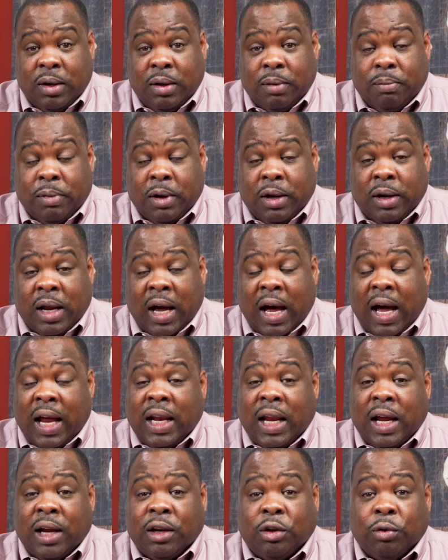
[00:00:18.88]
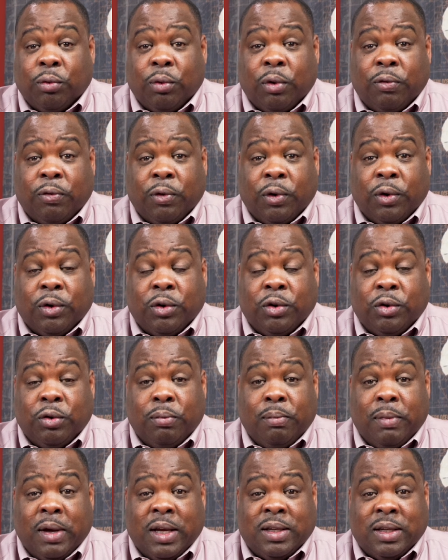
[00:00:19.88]
But I like to refer to
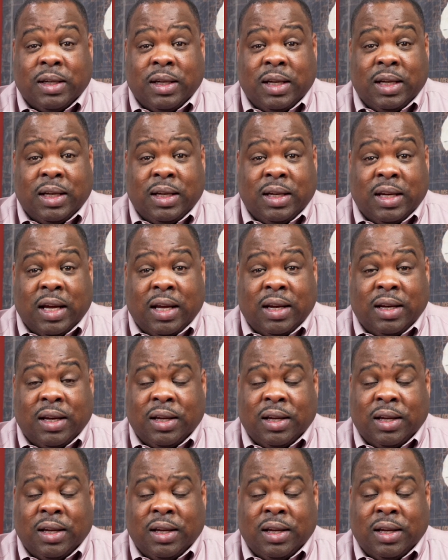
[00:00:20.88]
mezzanine debt